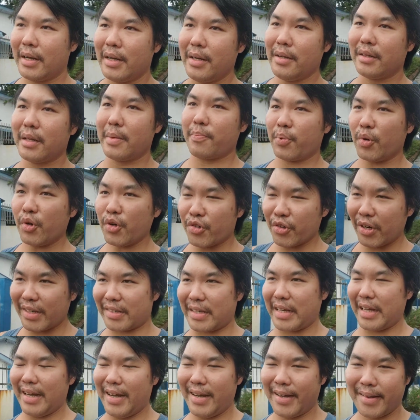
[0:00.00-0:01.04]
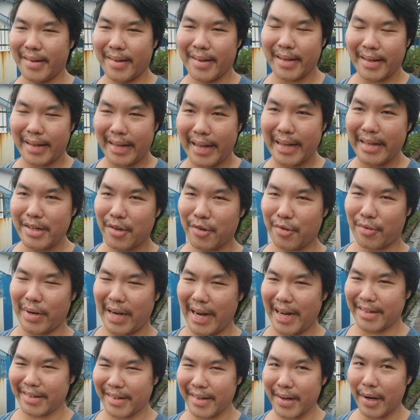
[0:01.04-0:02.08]
the bourgeoisie, in
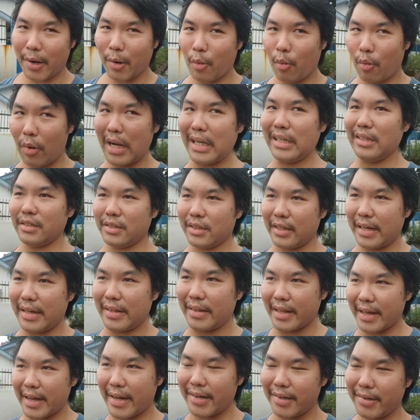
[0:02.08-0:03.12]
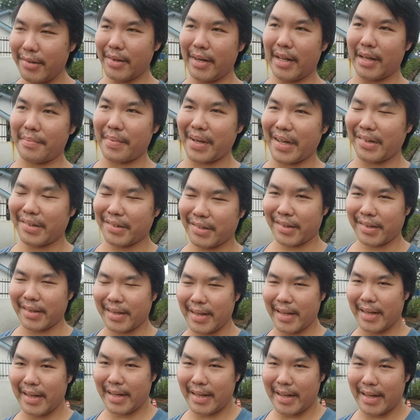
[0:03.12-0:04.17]
creating a world in their own image,
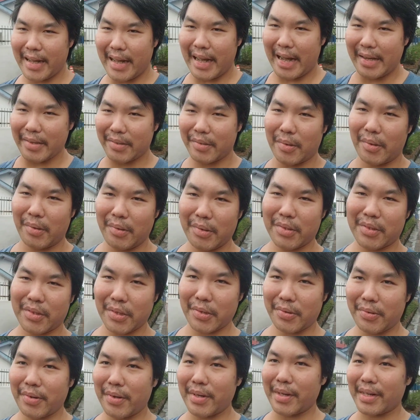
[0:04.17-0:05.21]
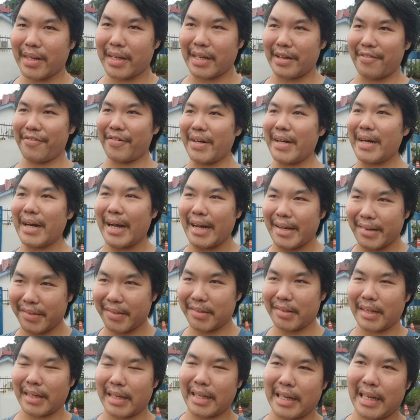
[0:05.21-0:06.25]
has also given us
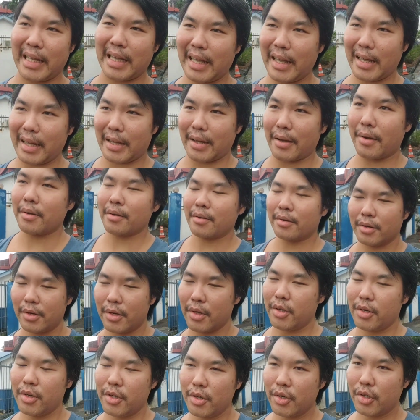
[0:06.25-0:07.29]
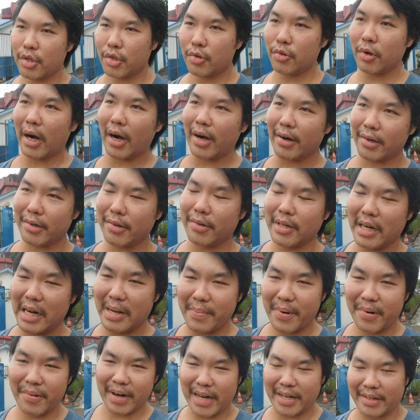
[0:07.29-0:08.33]
the key to our own
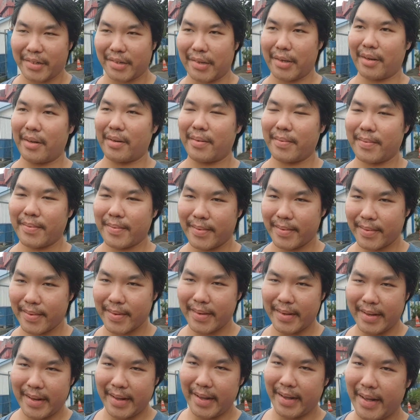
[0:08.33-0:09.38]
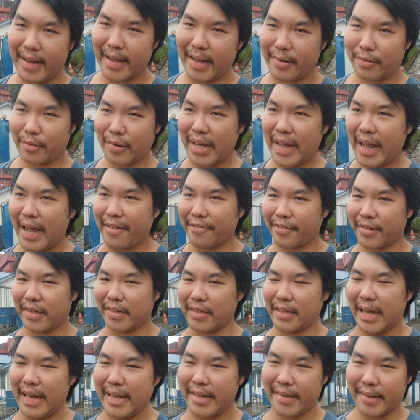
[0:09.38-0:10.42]
liberation. And we have to
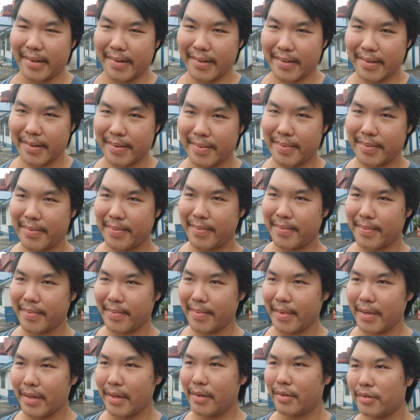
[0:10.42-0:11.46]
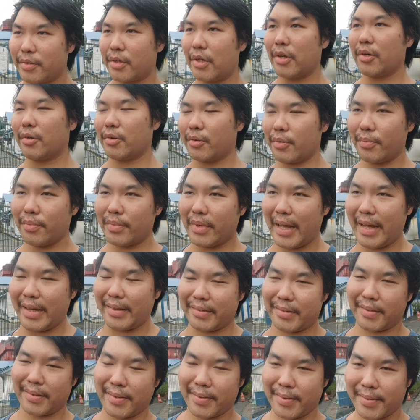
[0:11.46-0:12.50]
take it. So
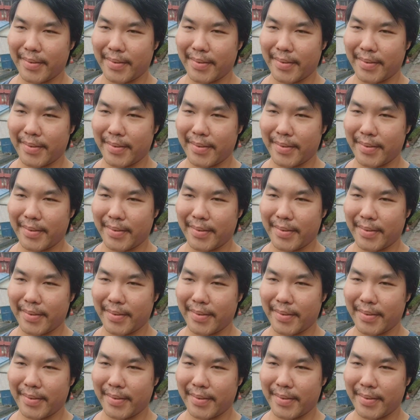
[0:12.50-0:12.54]
yes,